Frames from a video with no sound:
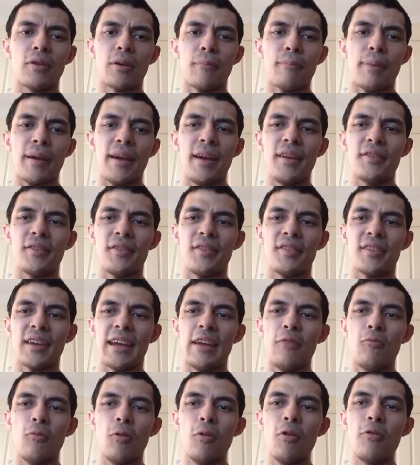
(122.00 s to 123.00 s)
compared to,
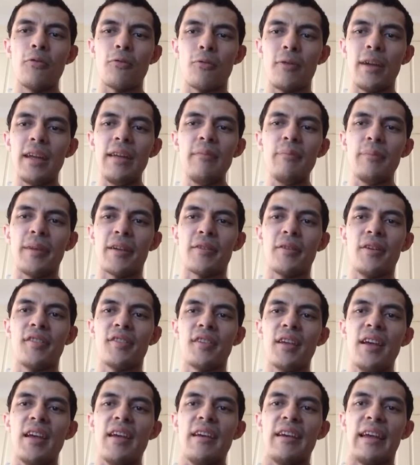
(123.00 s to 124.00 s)
say, Wolverine,
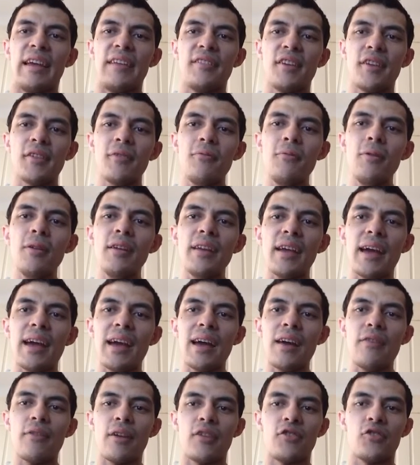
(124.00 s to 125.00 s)
because he doesn't really
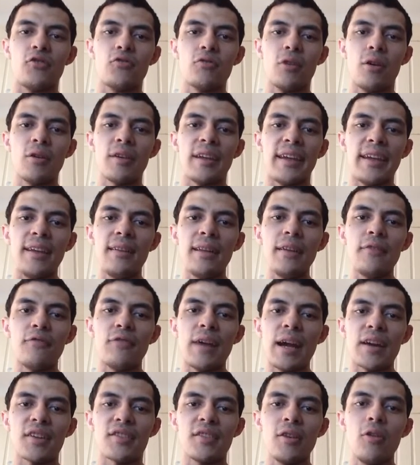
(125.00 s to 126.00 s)
have a strong healing
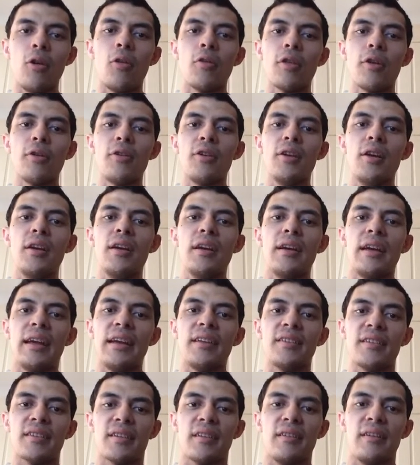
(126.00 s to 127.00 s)
factor, although
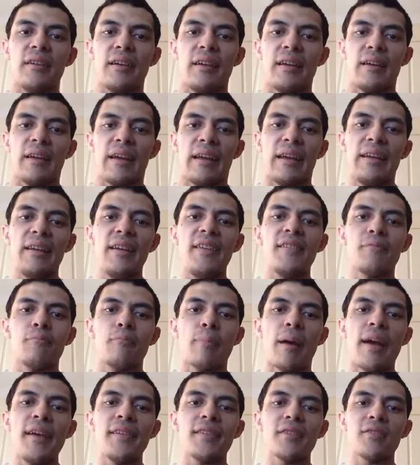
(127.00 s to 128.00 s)
he is
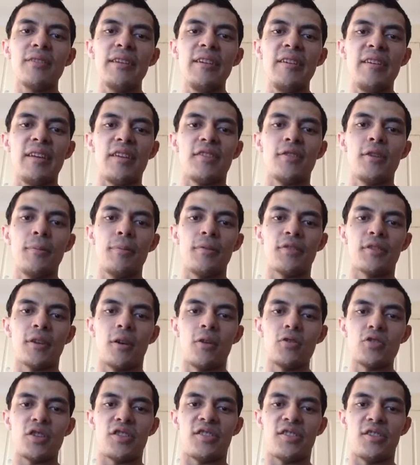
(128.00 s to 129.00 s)
basically in a super
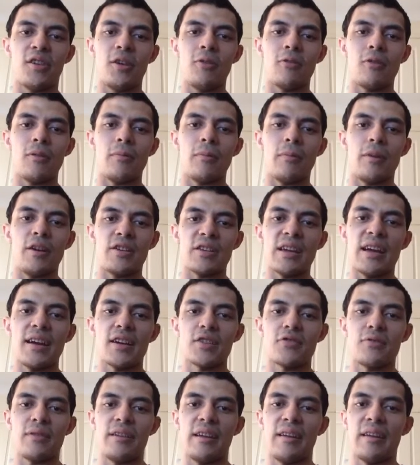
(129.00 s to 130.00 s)
soldier serum, which
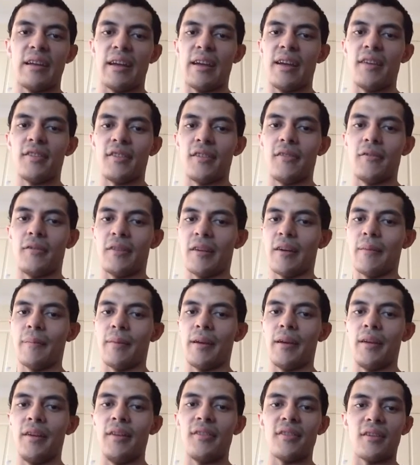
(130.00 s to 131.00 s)
actually enhances
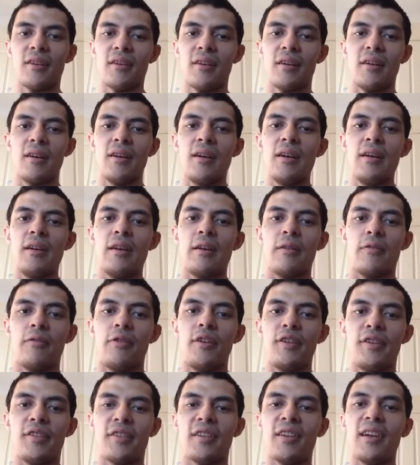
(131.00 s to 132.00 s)
his
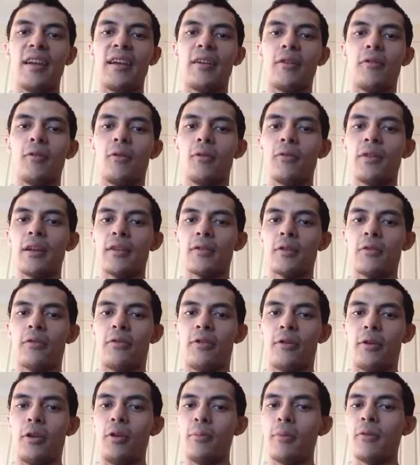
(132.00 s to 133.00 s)
physique and all that to
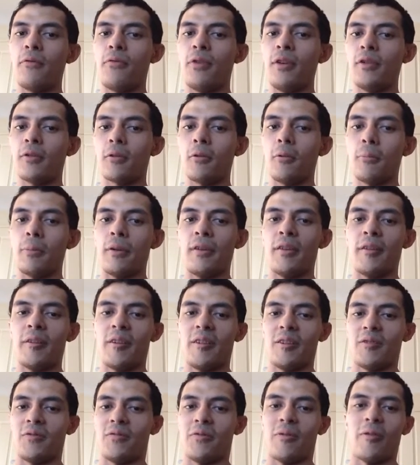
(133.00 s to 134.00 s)
human physical
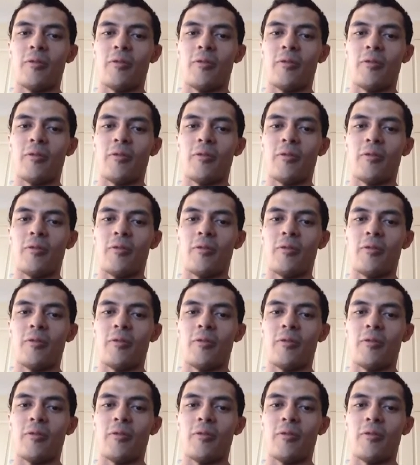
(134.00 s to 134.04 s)
perfection